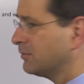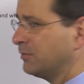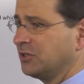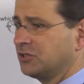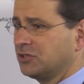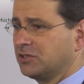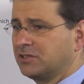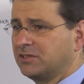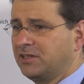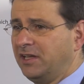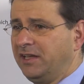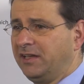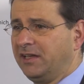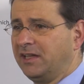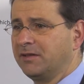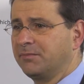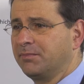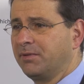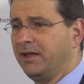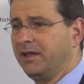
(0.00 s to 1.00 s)
which is
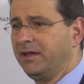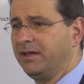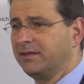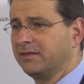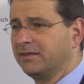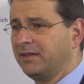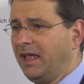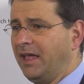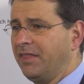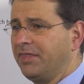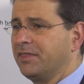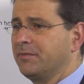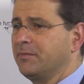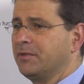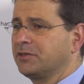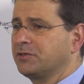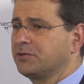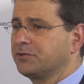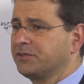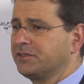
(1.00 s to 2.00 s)
taking place at the
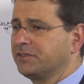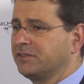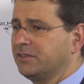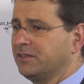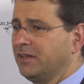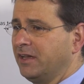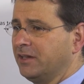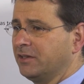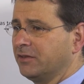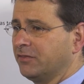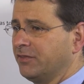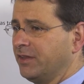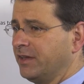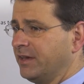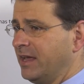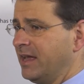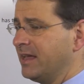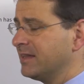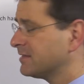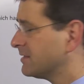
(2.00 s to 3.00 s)
maturity date of that
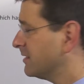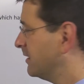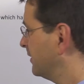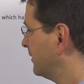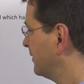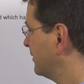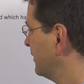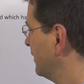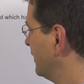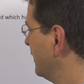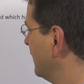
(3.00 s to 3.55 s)
asset